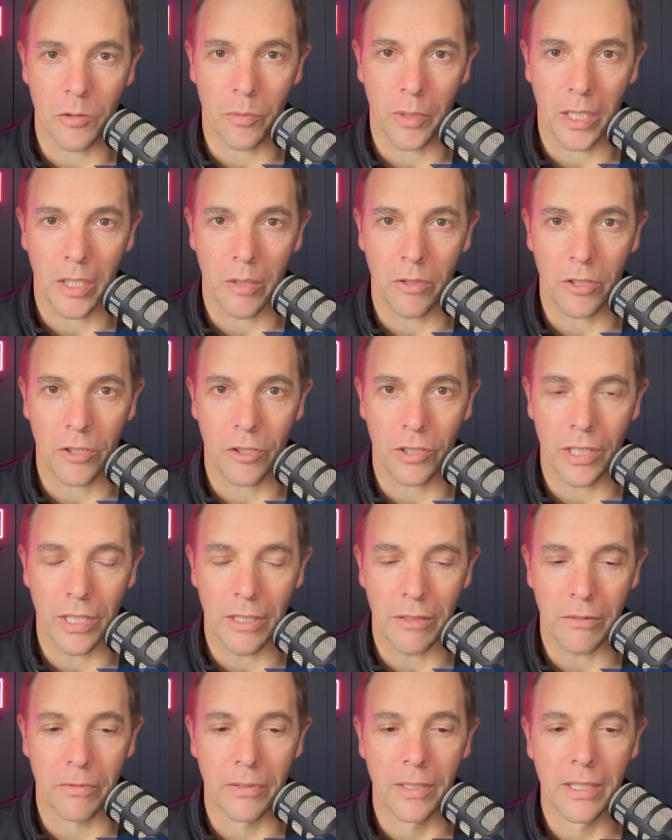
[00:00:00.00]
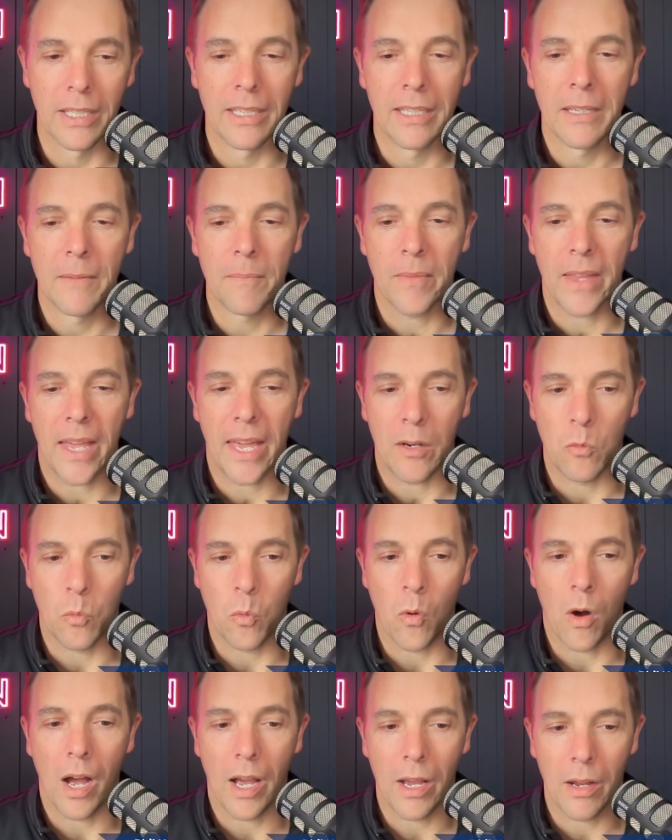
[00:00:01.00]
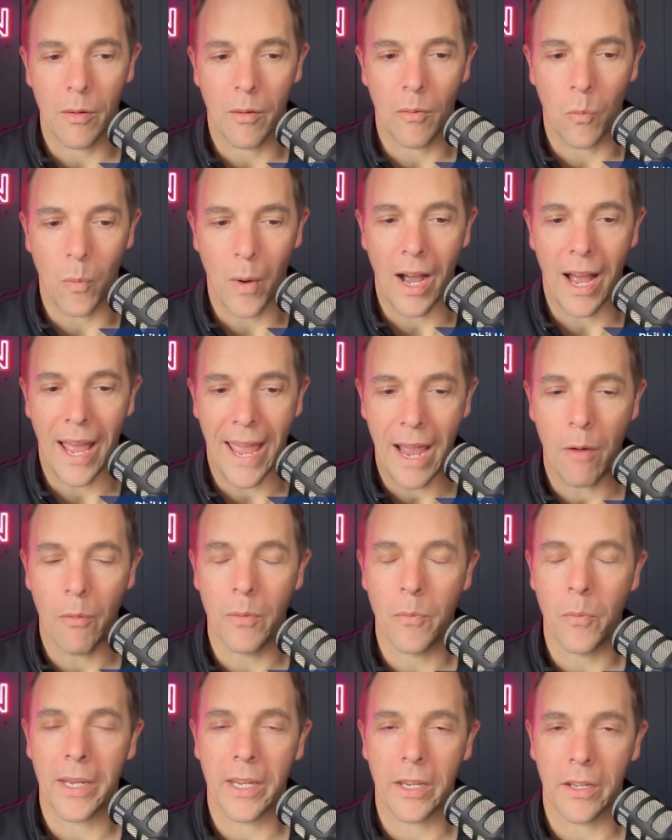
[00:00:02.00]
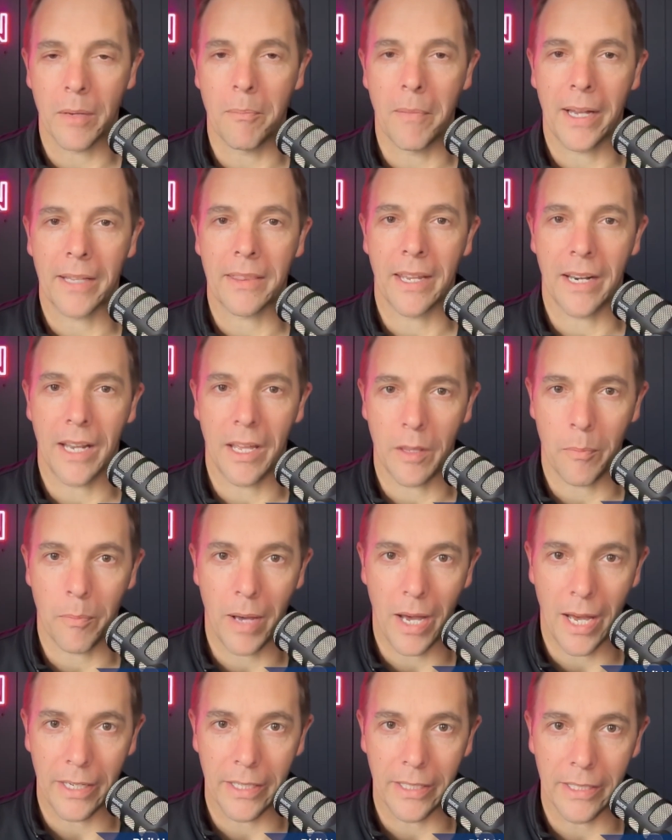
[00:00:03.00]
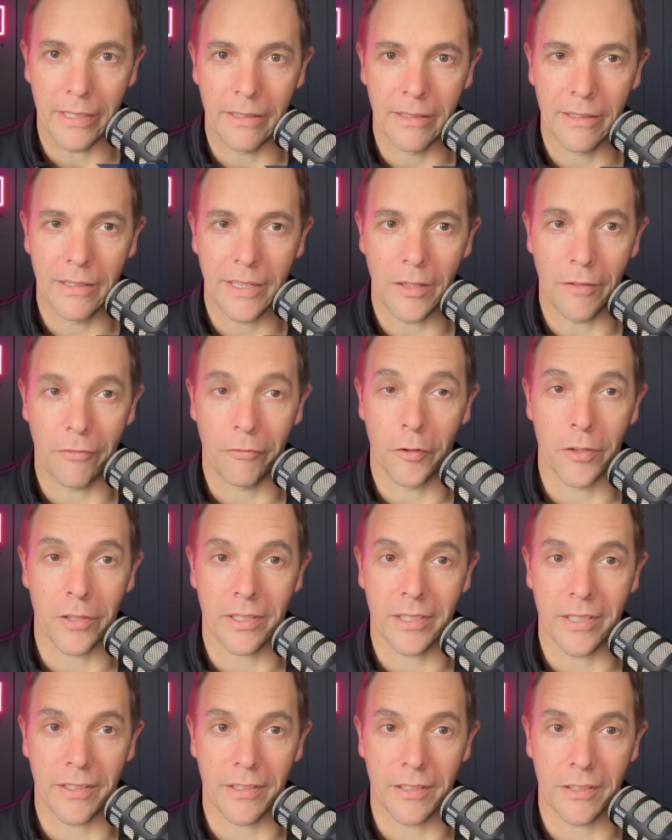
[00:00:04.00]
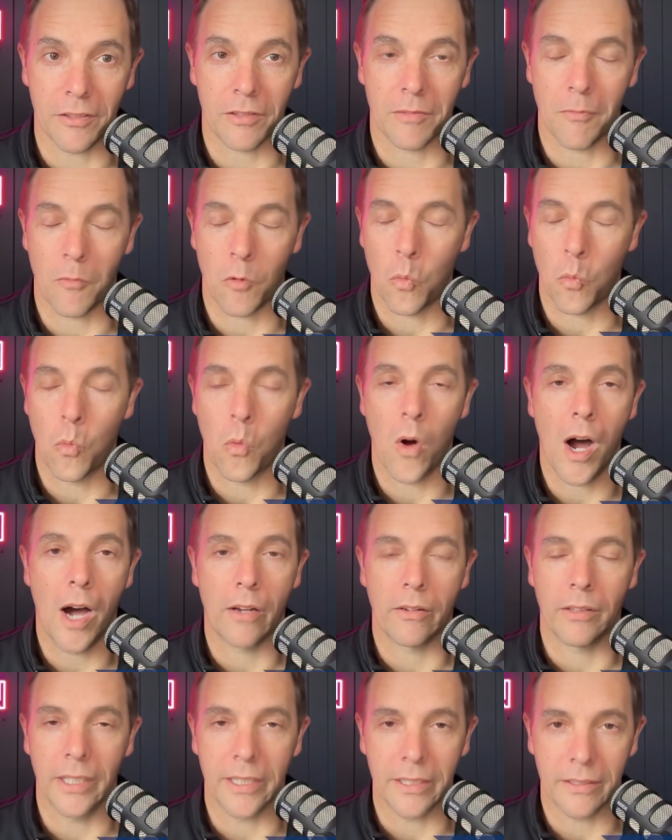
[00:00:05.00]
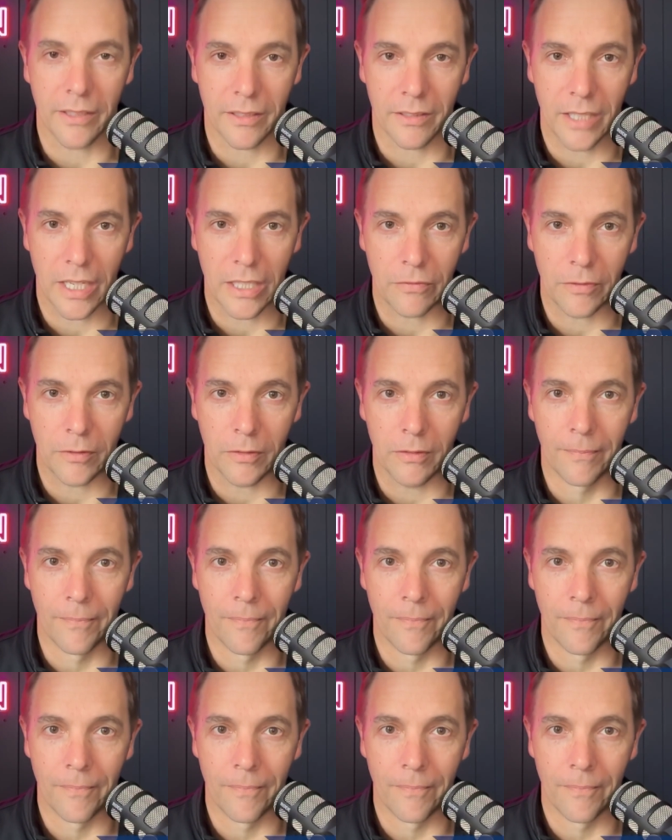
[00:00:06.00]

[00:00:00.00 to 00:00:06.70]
we're going to achieve? And how are we going to make that other party, in the first instance, wildly successful?